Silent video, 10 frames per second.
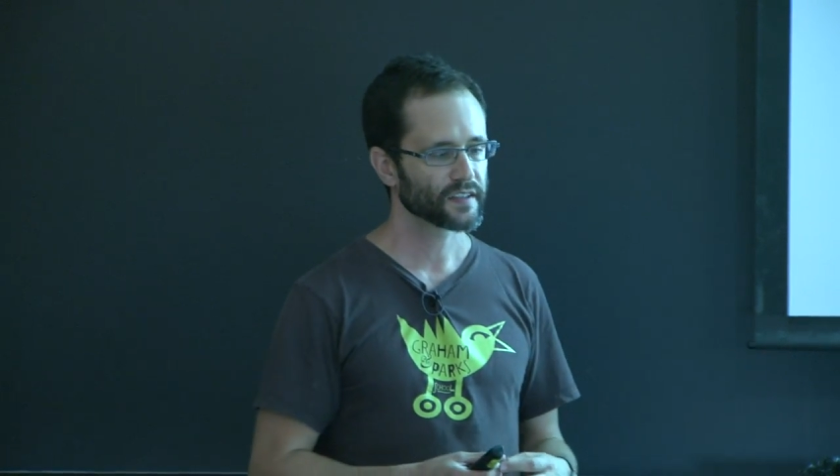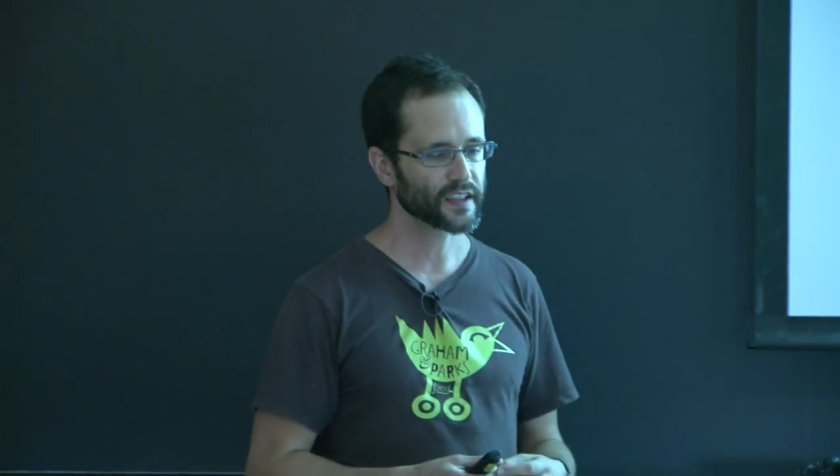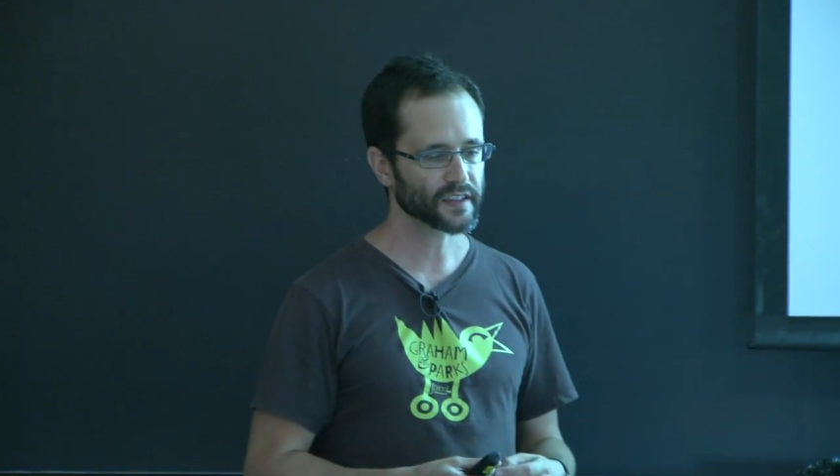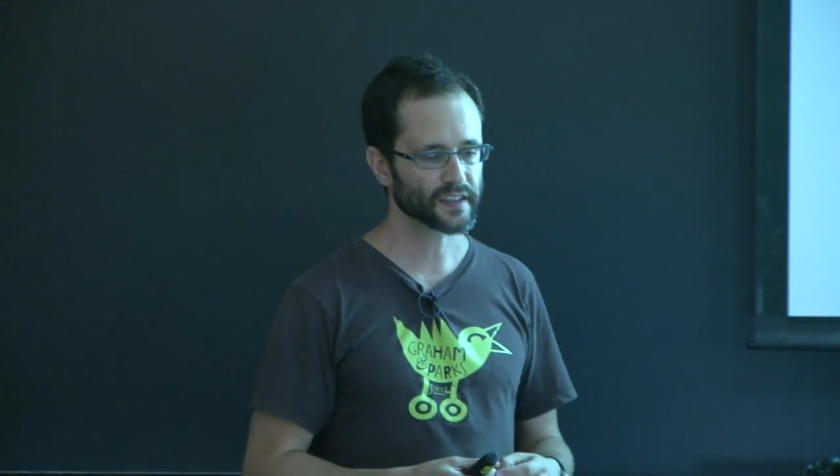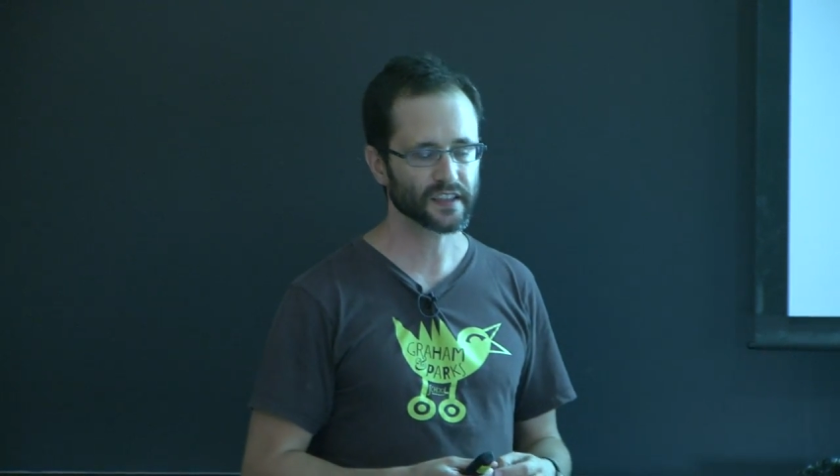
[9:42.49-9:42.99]

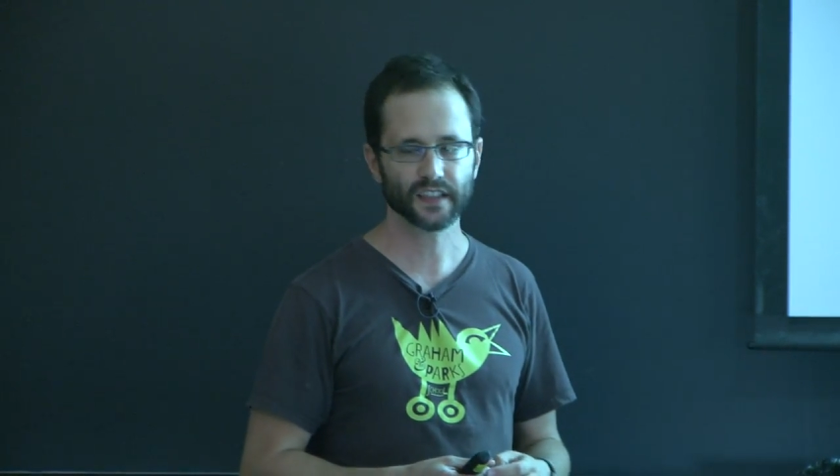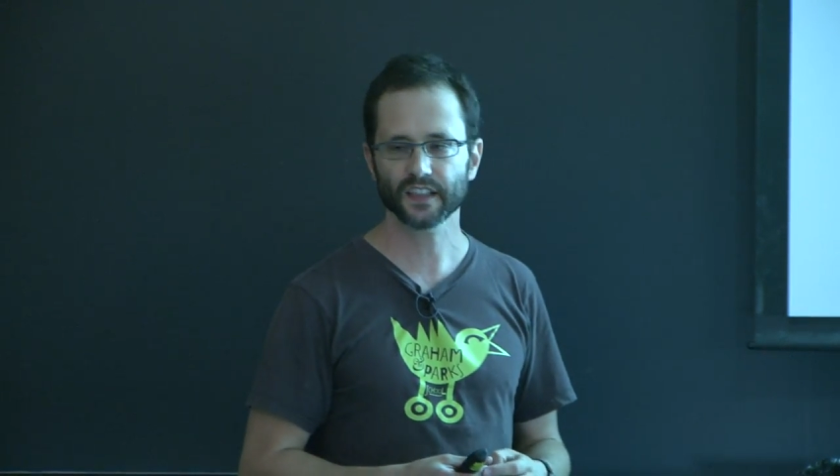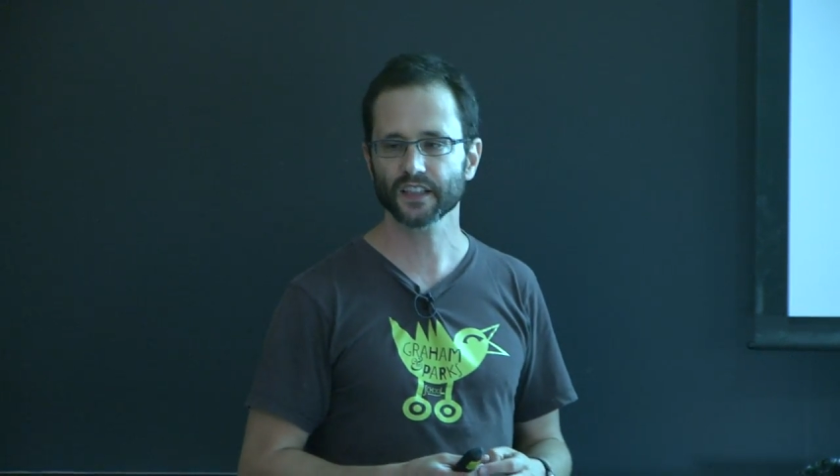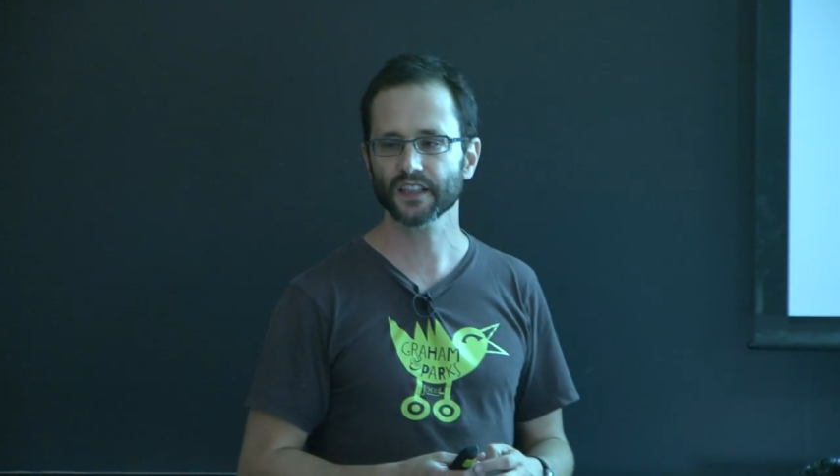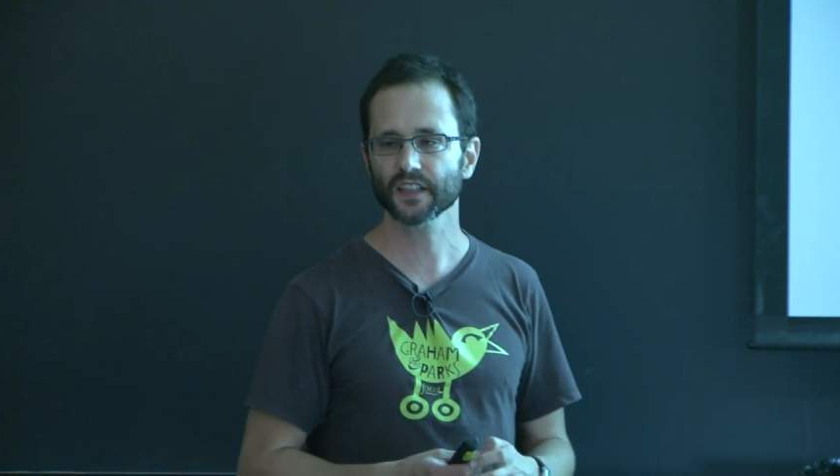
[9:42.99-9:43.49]
that
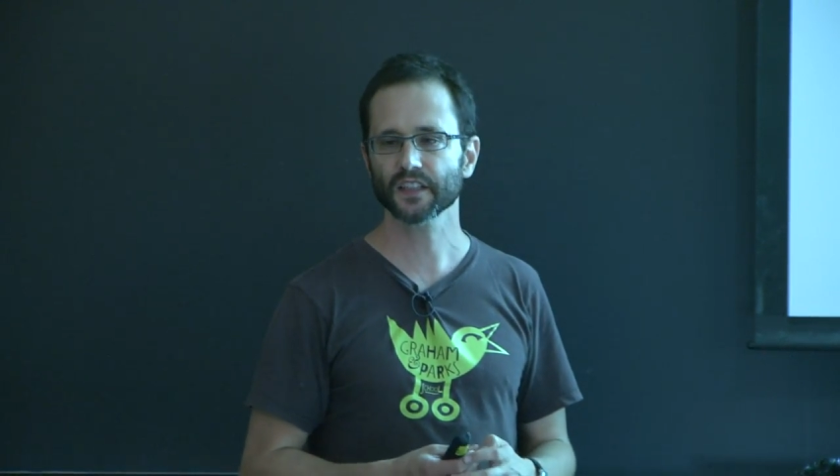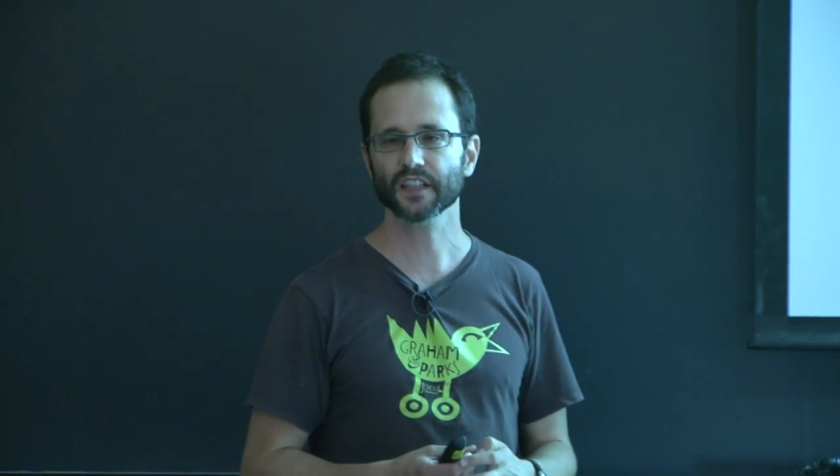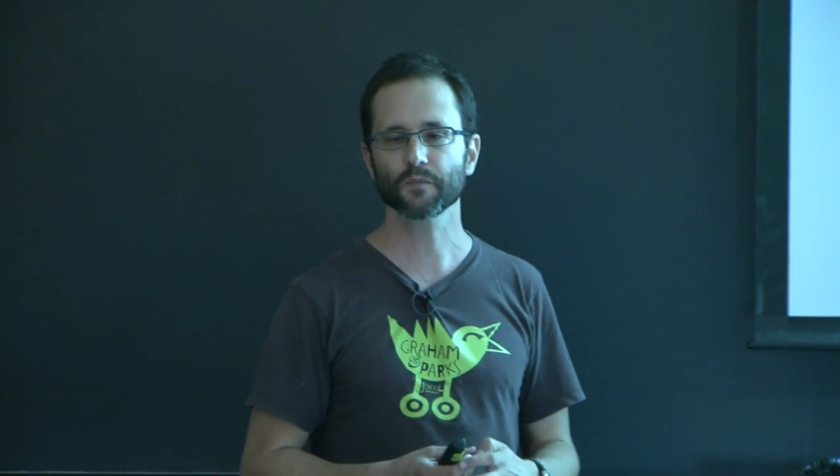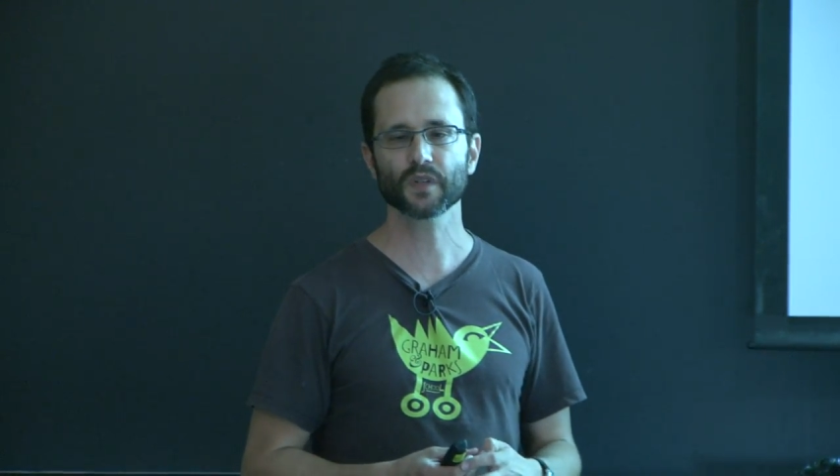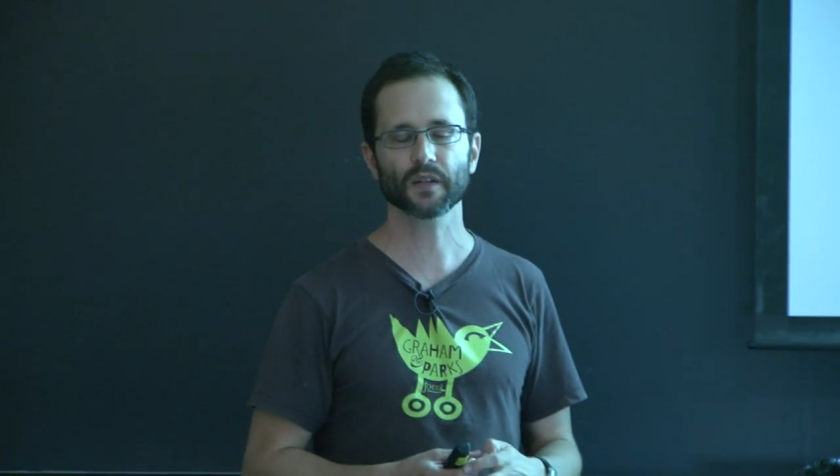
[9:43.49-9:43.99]
uh,
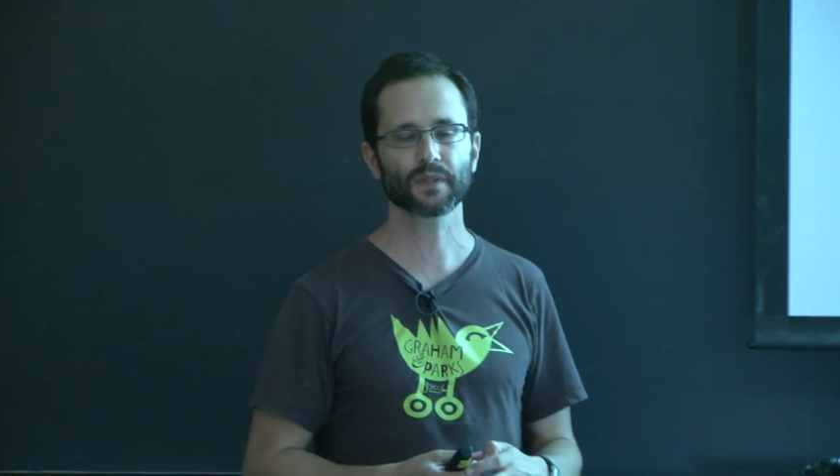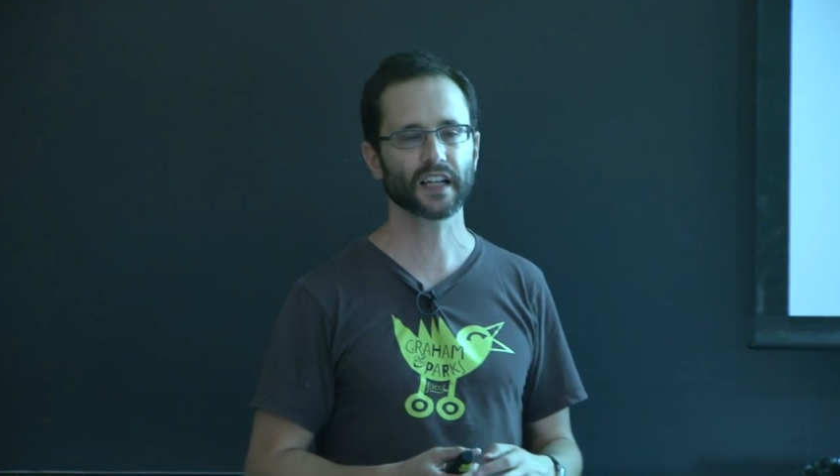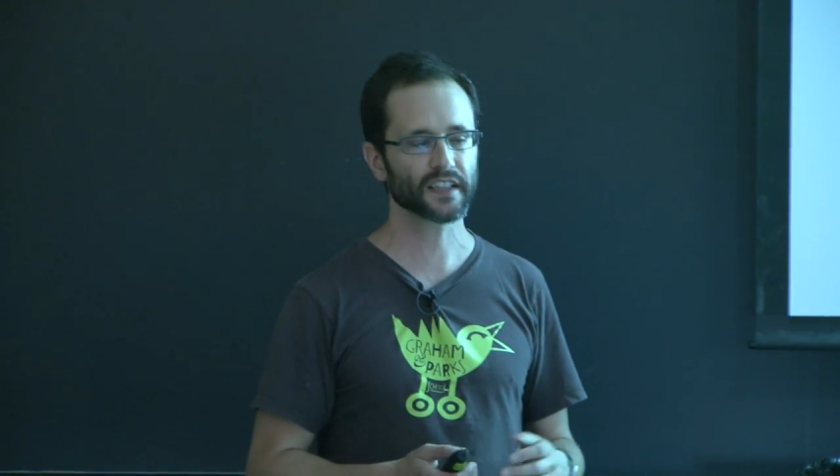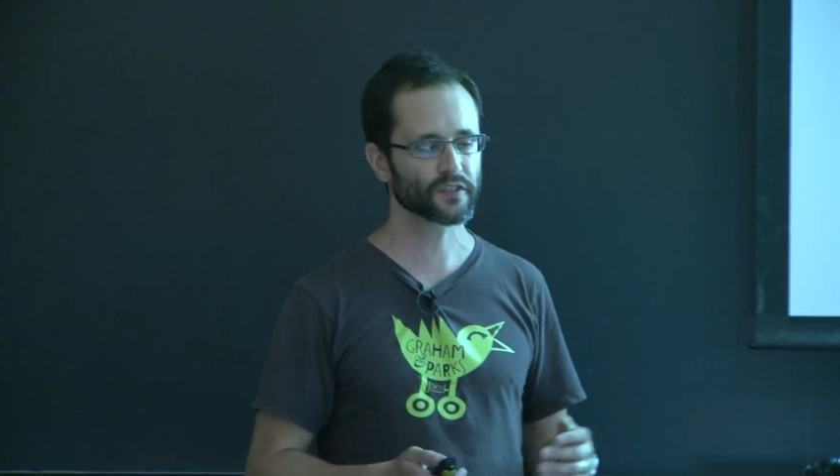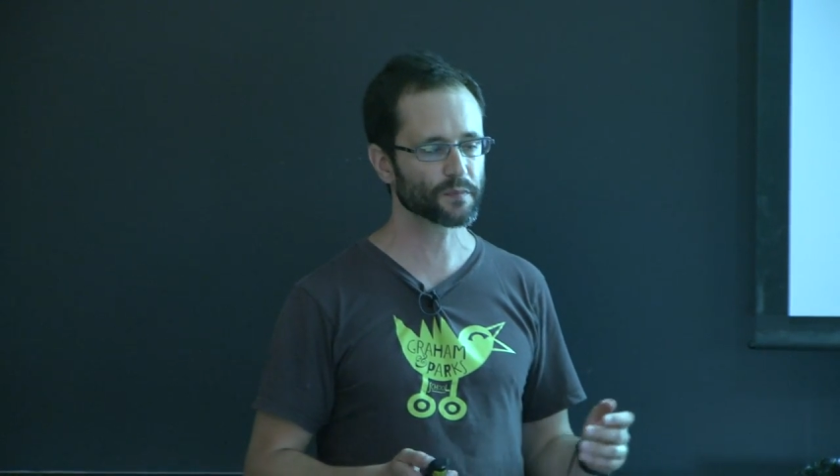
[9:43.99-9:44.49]
can be applied